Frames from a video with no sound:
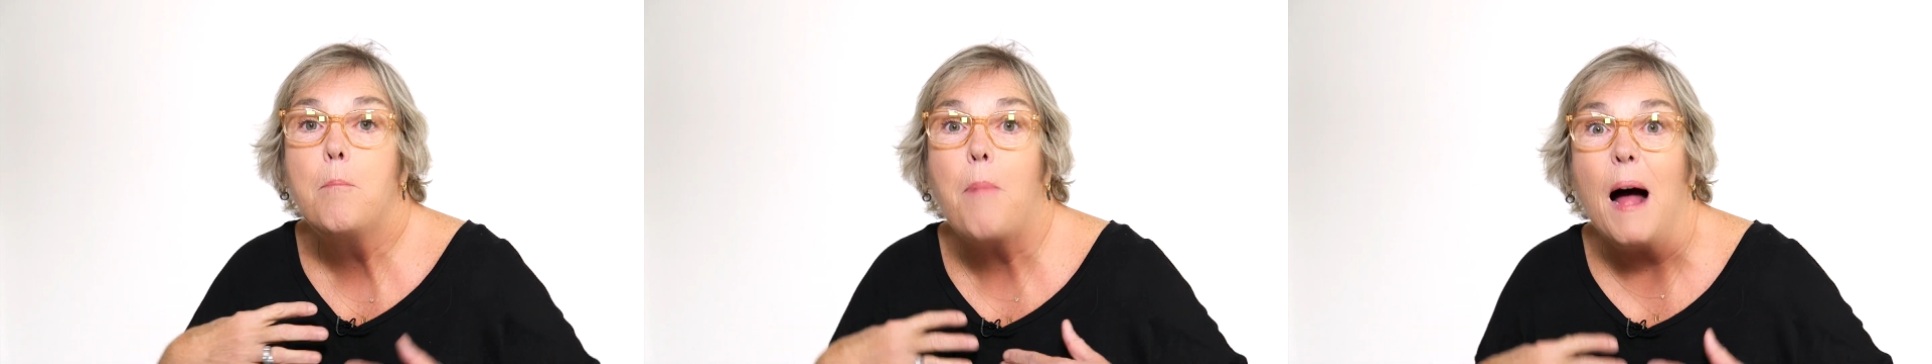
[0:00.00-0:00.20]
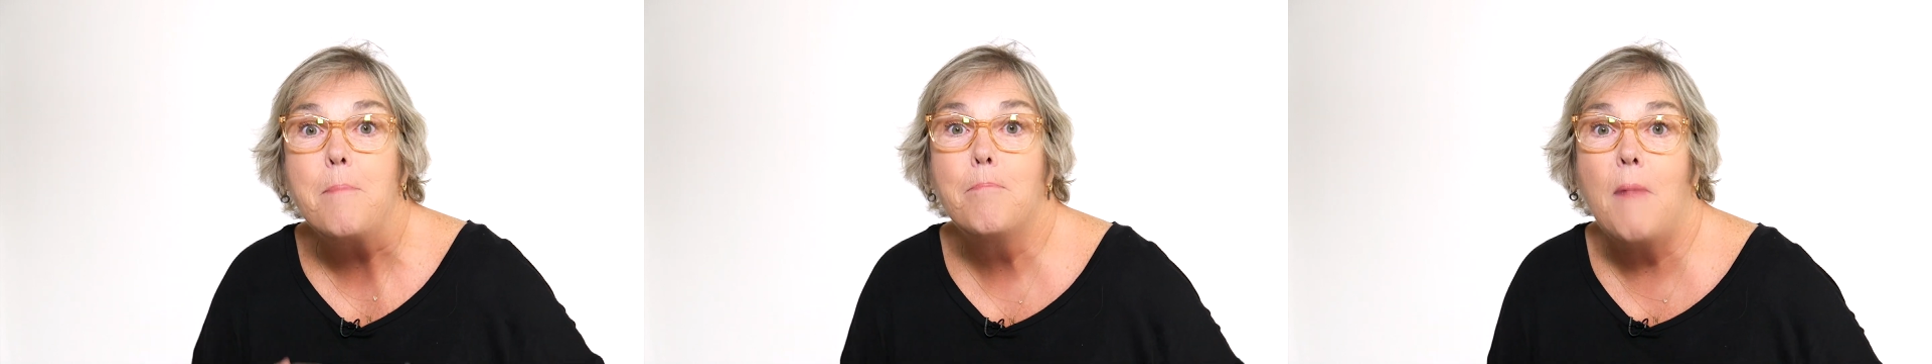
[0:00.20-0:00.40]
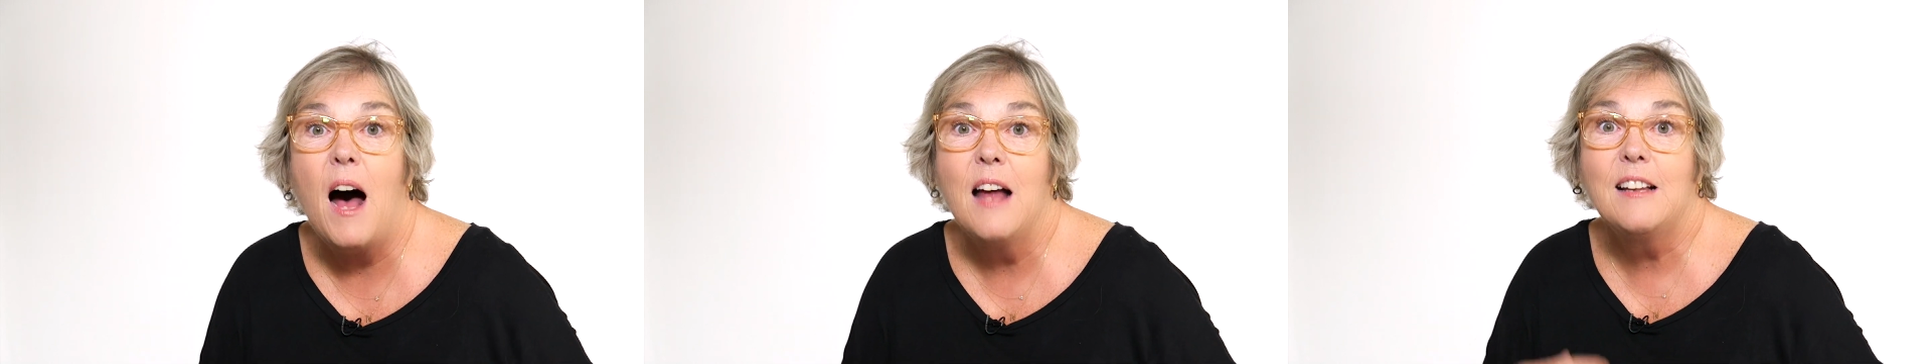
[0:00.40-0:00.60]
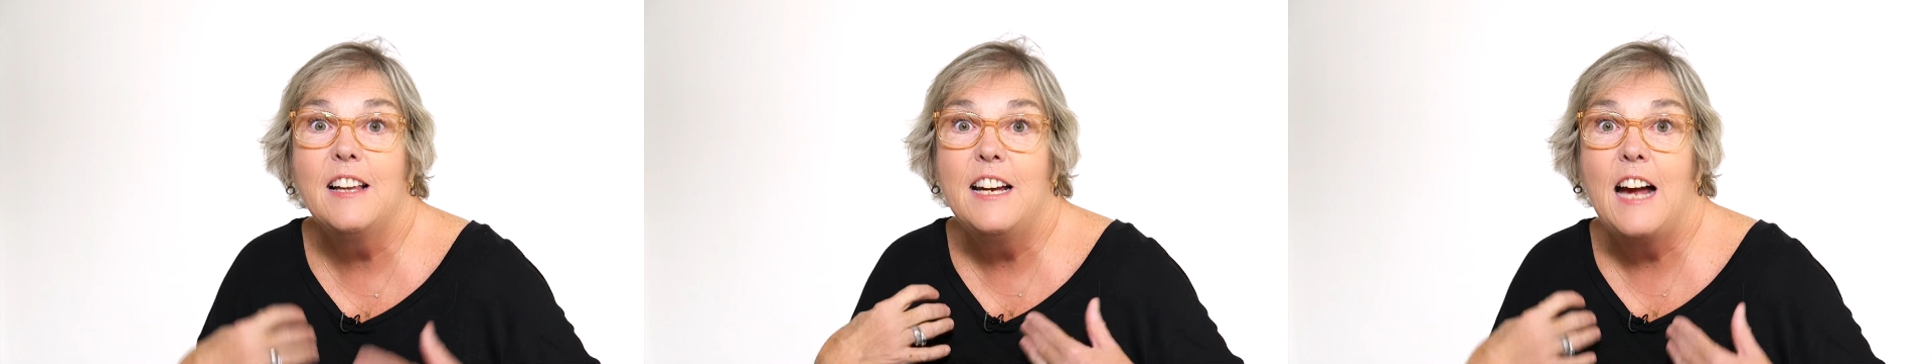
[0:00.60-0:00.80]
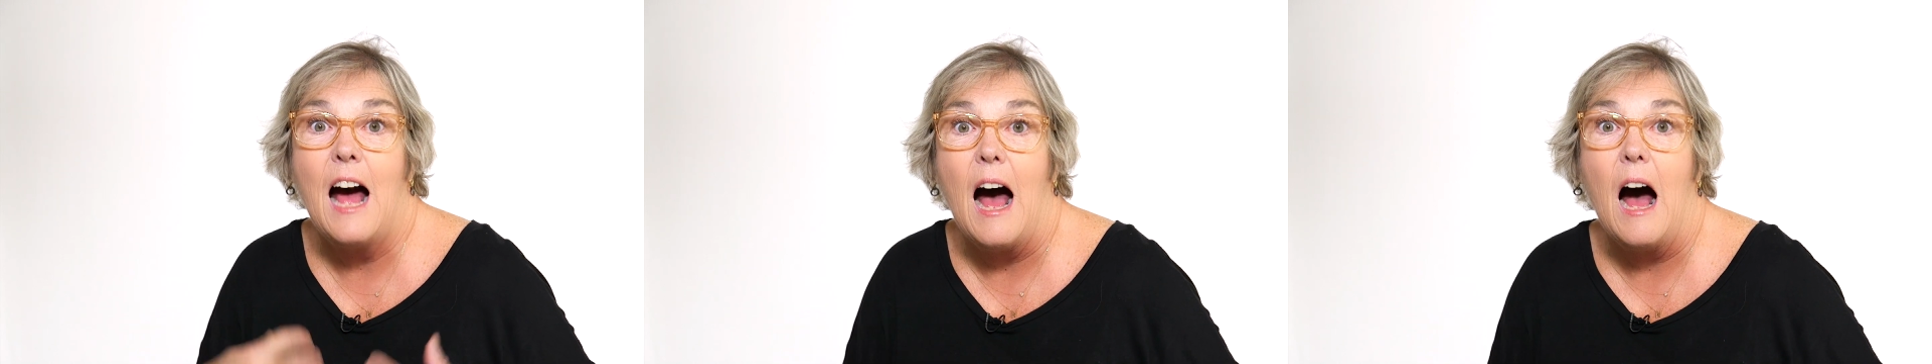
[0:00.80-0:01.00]
by
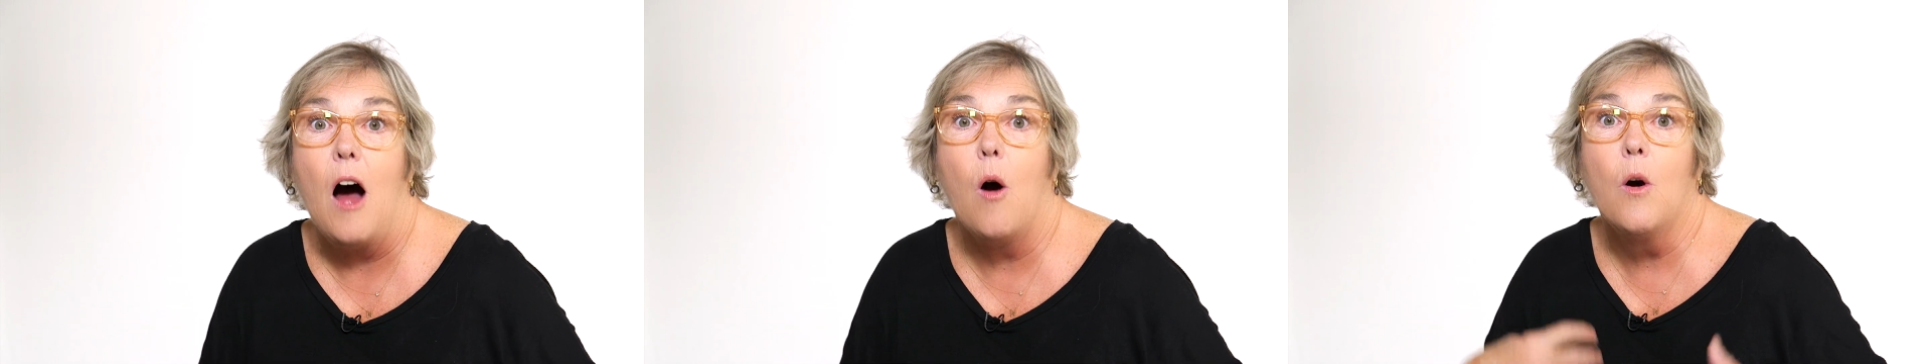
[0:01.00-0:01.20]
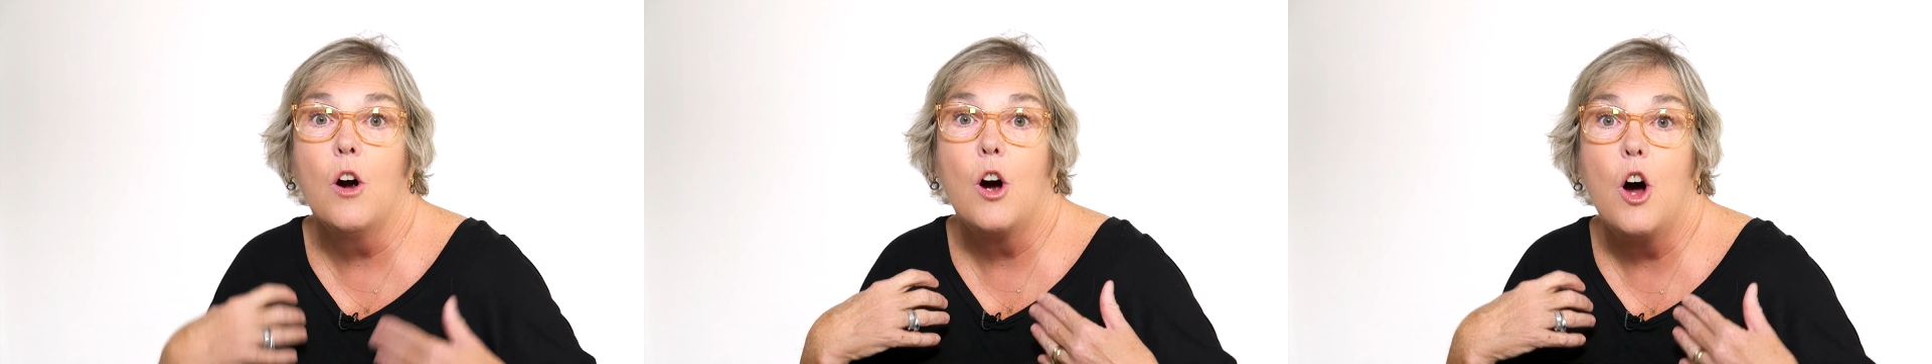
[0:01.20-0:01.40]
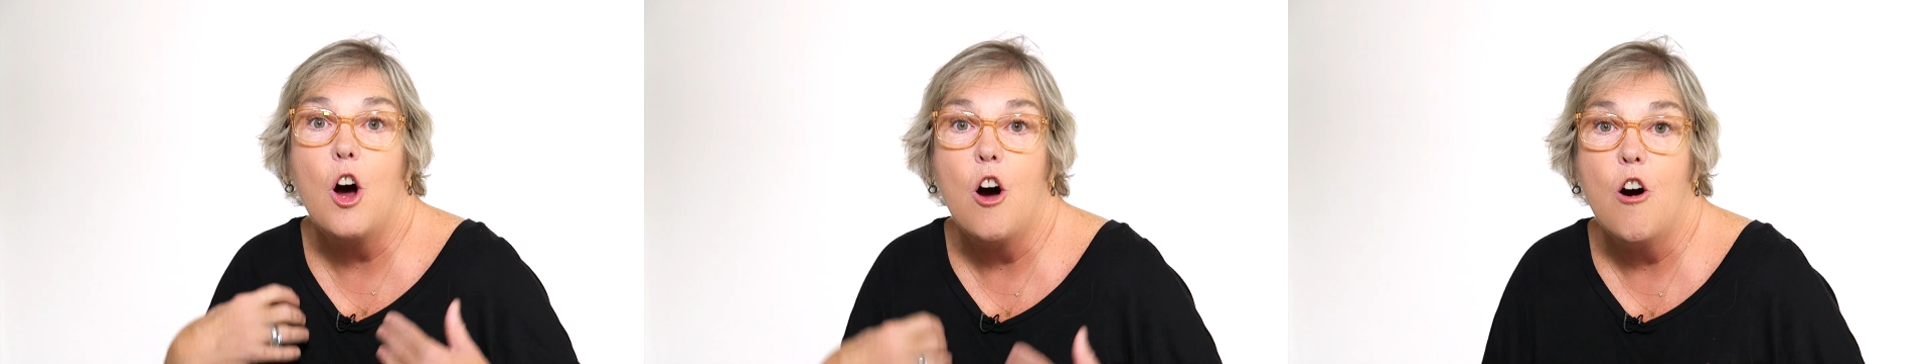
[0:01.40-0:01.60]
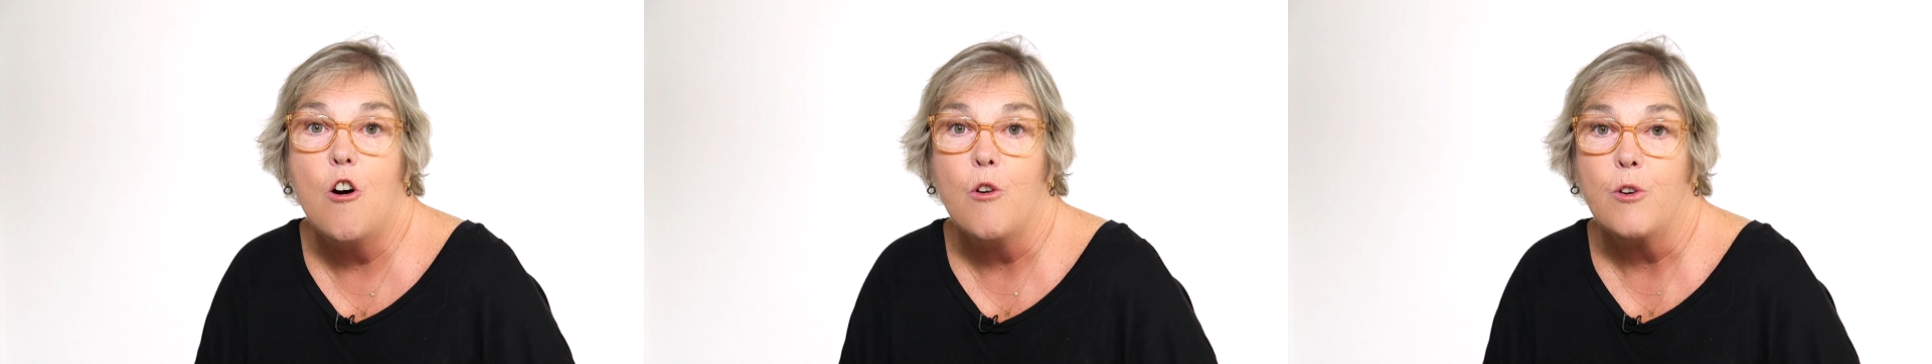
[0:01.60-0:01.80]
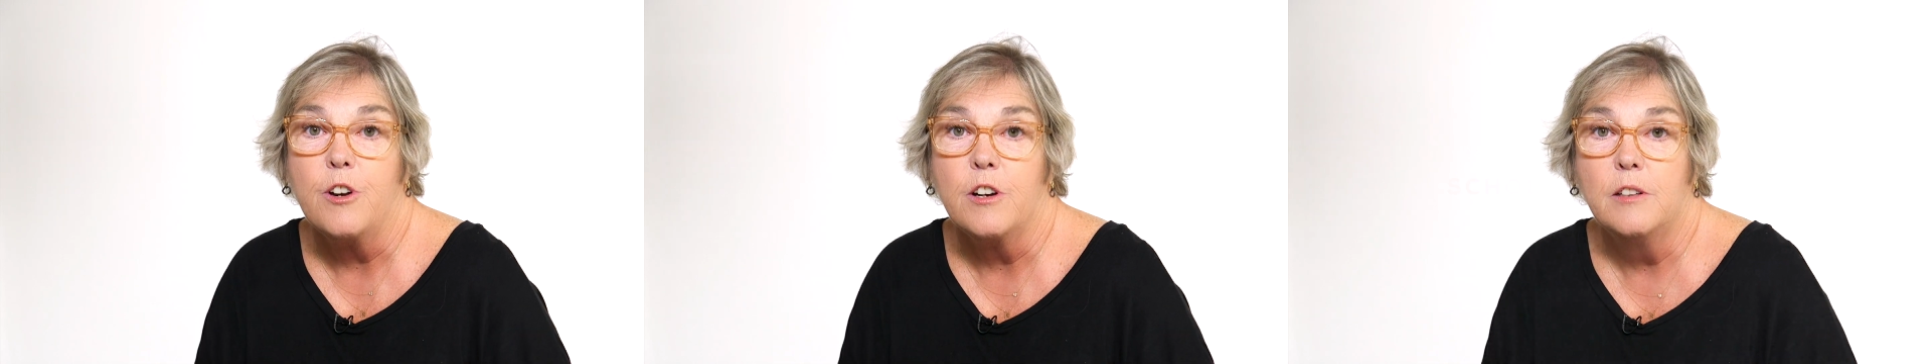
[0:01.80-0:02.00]
modeling our
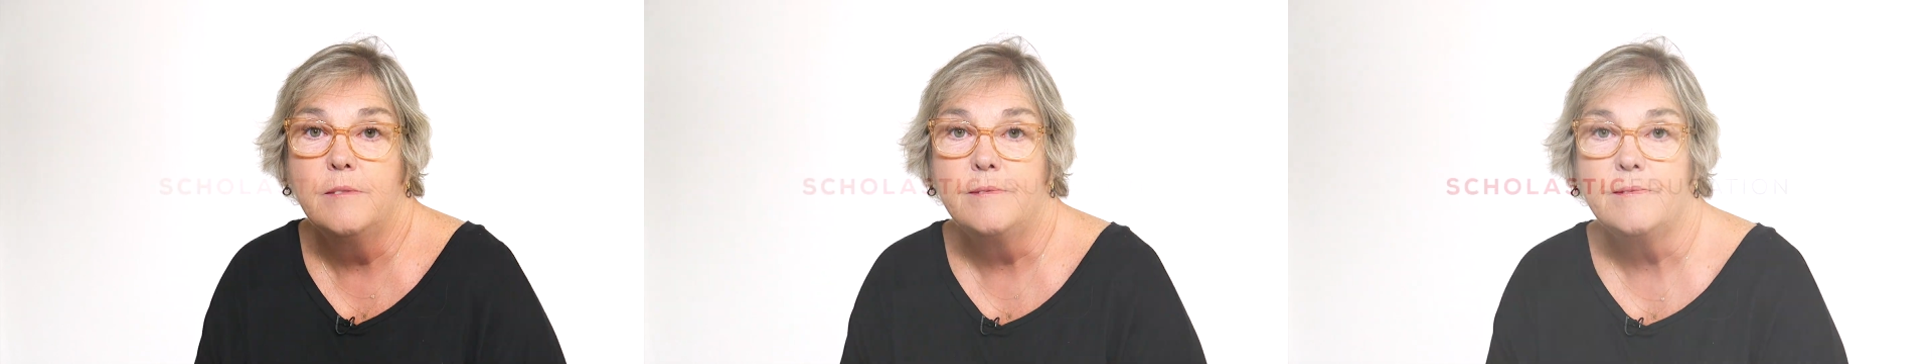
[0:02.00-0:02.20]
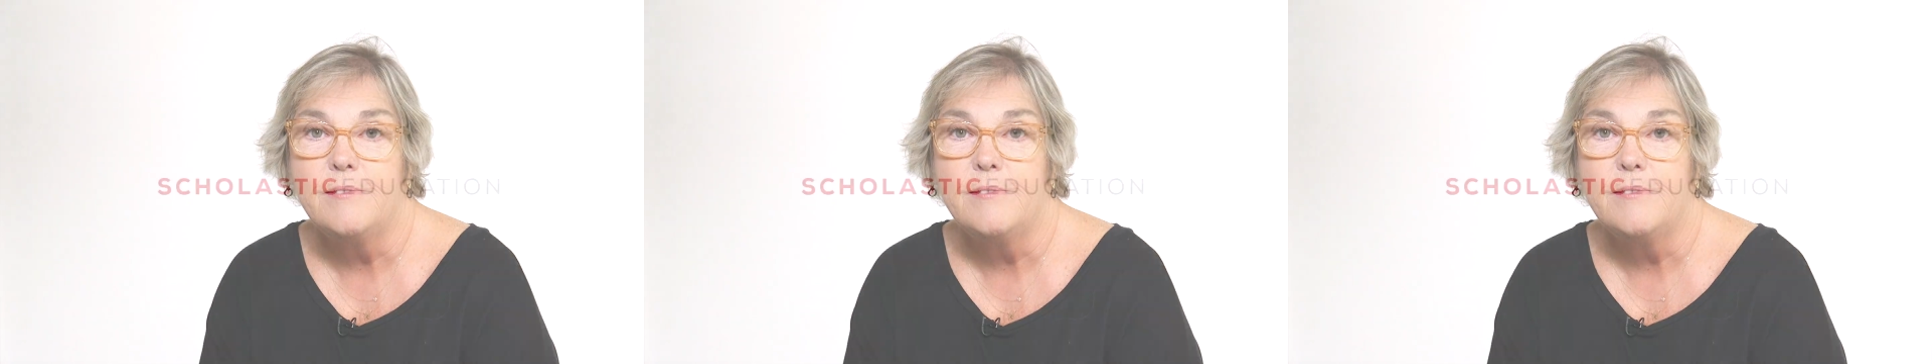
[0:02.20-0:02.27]
own.